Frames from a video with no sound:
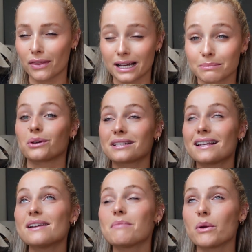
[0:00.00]
That is
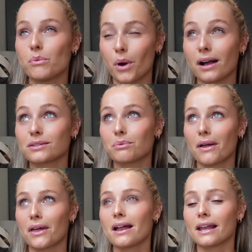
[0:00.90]
honestly my worst
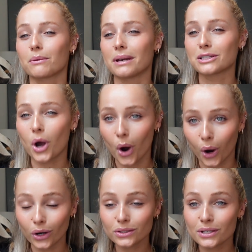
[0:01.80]
weather, like when it's
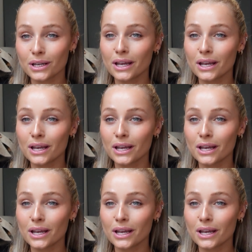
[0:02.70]
hot